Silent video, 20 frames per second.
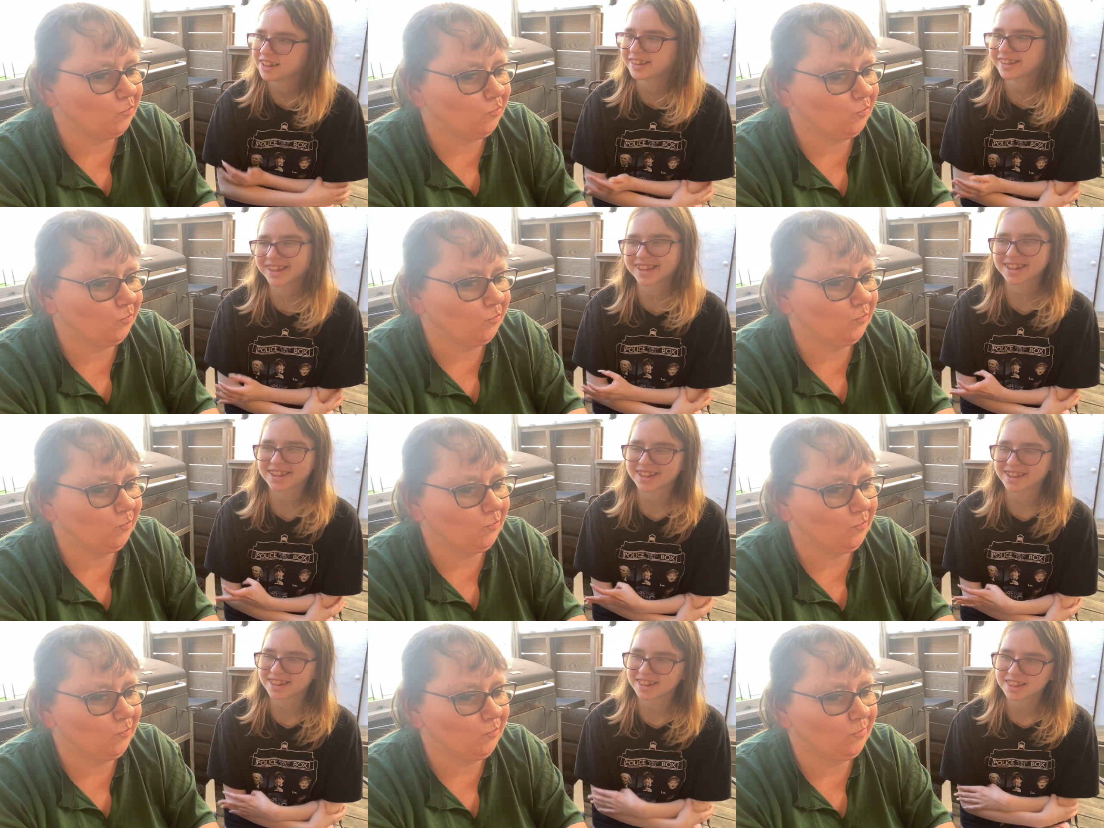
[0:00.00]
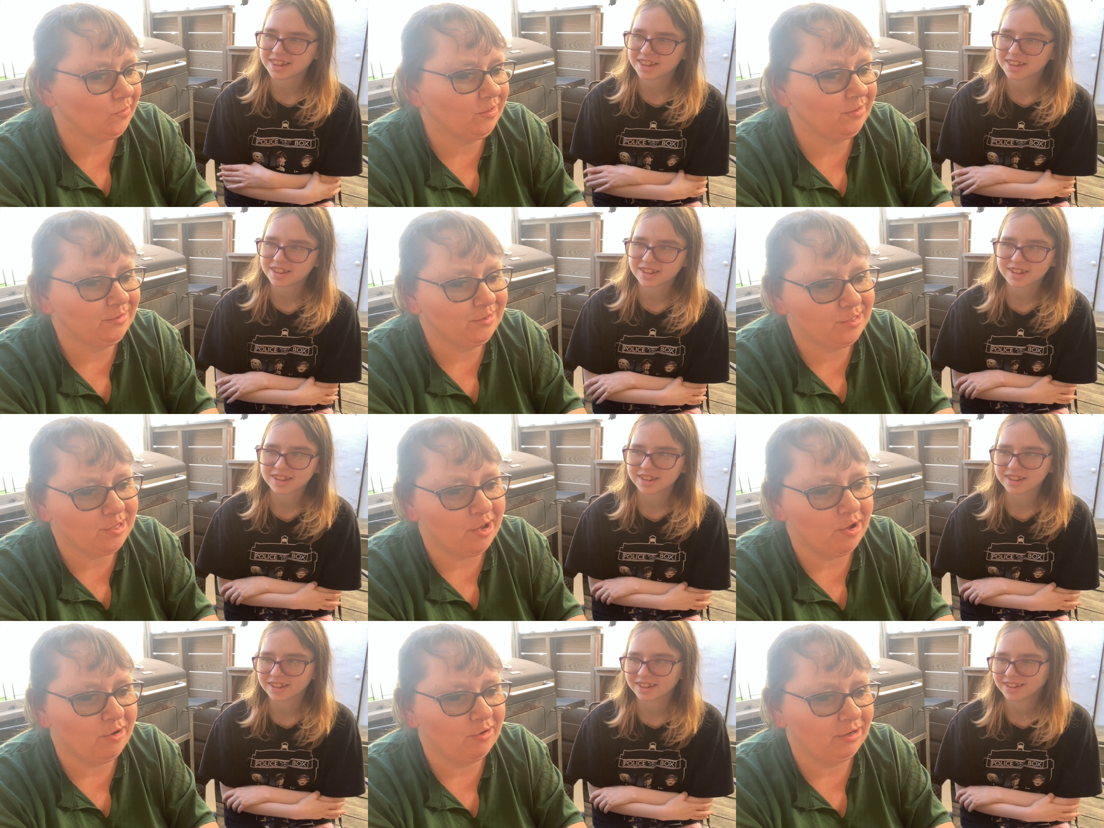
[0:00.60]
Speaker 1: It's just
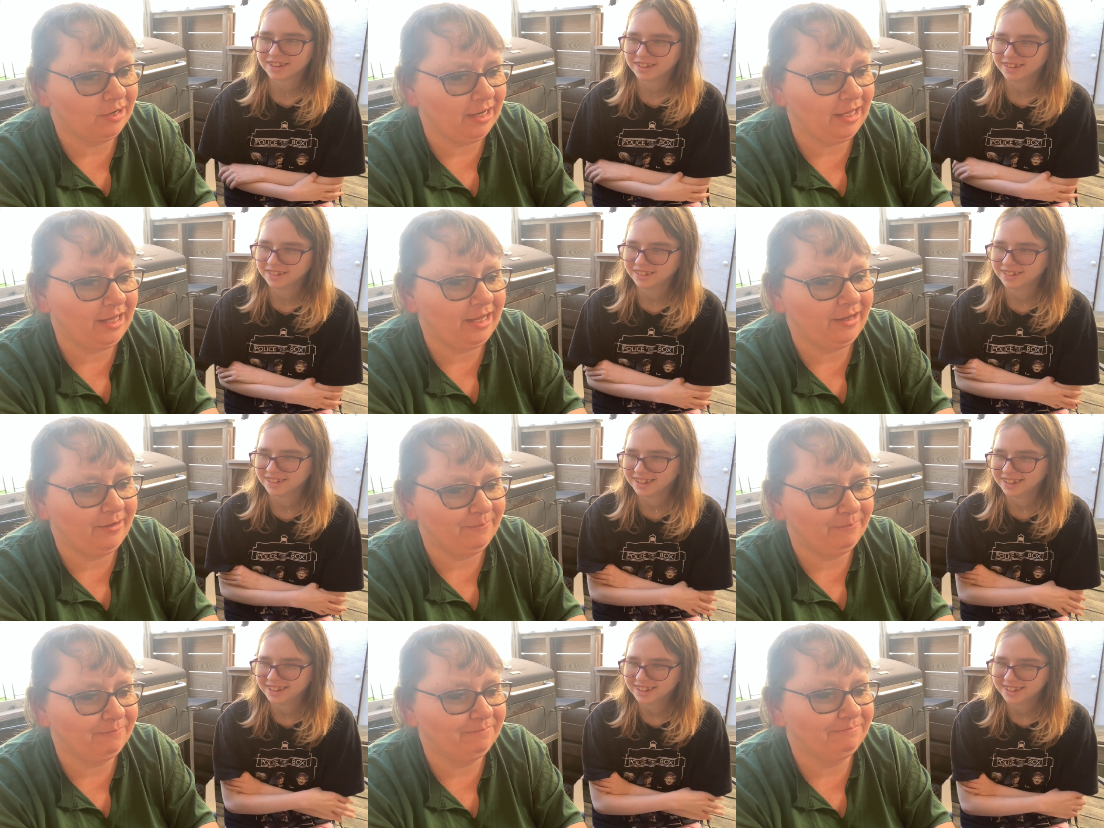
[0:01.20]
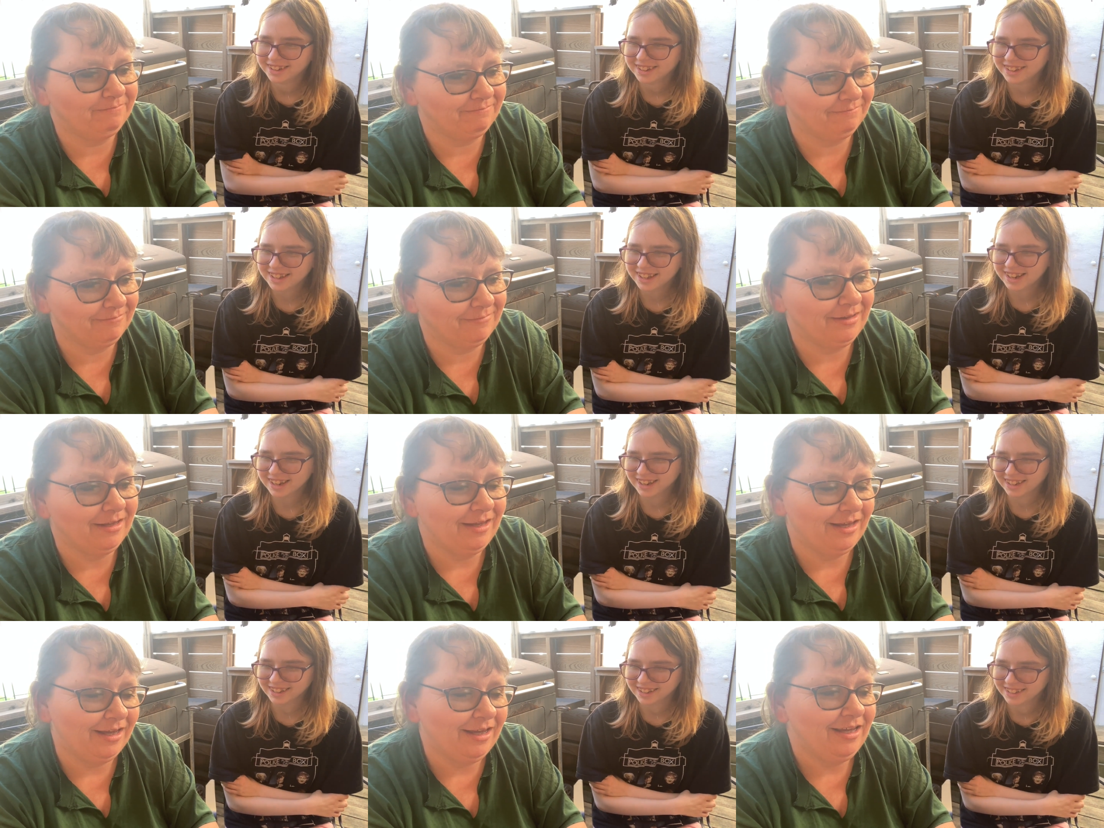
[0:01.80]
Zhongli.
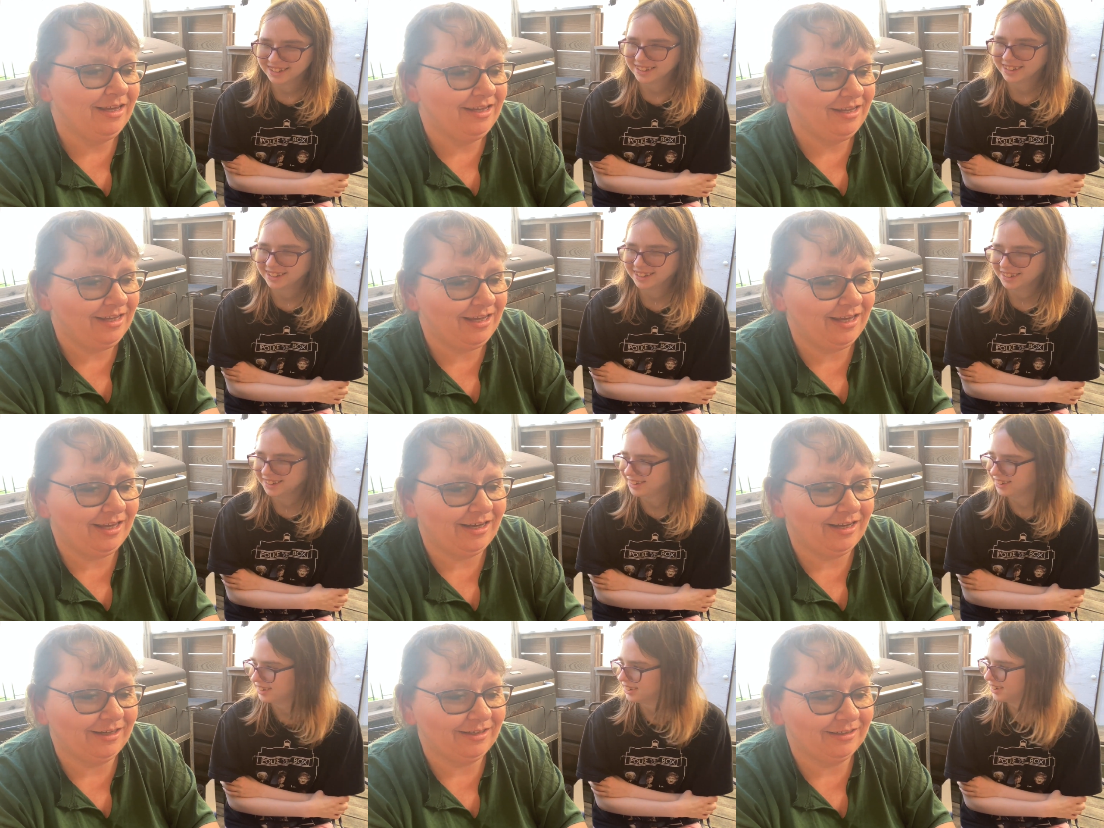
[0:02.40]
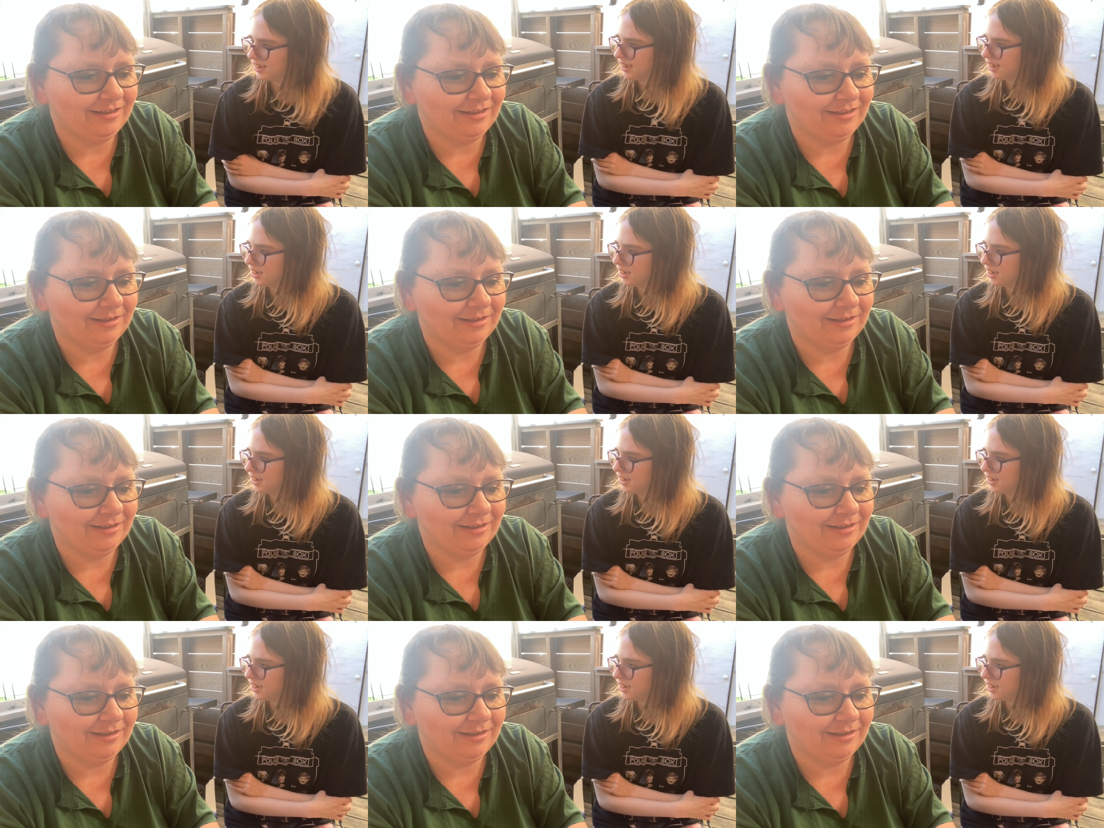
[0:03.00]
Yeah. Yeah.